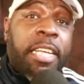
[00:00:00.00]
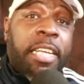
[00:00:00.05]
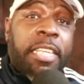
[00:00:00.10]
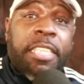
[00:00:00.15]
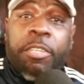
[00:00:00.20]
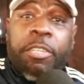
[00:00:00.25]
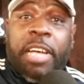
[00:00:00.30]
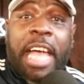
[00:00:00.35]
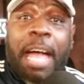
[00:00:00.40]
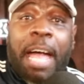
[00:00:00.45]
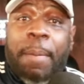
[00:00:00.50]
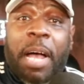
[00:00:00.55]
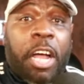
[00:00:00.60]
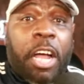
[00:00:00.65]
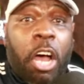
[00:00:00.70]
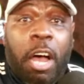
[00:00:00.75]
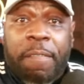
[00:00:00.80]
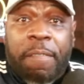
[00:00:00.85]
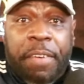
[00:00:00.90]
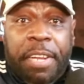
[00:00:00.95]
you can have my
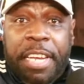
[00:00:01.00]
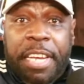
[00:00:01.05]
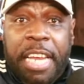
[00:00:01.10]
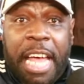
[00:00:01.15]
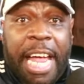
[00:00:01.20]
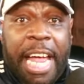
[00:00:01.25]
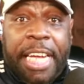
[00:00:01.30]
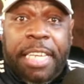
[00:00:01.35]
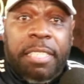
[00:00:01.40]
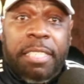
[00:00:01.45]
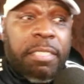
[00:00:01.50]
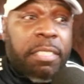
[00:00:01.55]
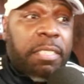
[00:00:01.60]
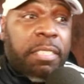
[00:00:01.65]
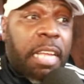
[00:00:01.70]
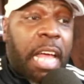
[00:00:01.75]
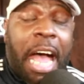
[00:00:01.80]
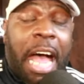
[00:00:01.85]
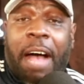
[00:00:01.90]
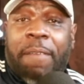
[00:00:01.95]
car for the night.
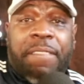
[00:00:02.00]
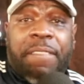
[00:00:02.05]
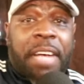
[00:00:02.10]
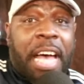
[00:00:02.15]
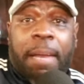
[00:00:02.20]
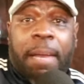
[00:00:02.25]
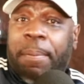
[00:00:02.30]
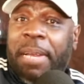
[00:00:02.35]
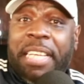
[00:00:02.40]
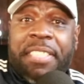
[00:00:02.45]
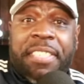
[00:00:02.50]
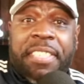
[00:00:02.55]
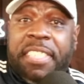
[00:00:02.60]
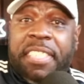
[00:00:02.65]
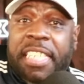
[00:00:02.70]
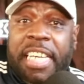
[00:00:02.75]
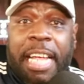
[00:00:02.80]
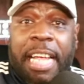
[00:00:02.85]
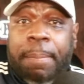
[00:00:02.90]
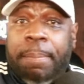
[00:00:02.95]
I'll find a place to
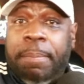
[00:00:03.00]
sleep."